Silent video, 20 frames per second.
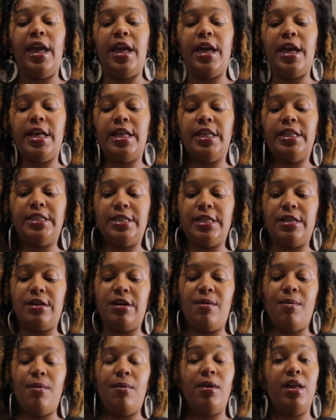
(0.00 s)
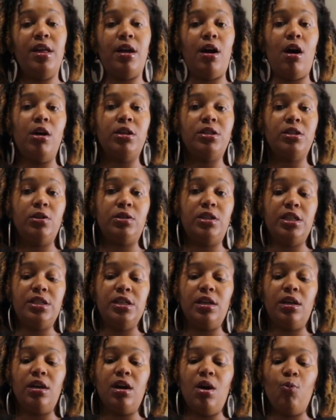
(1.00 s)
And it also
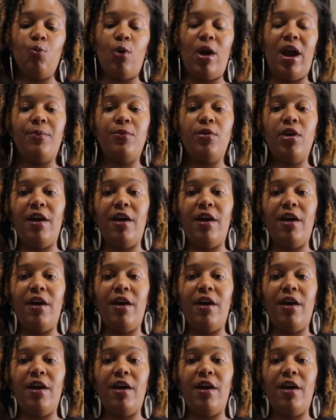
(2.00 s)
doesn't come ripe.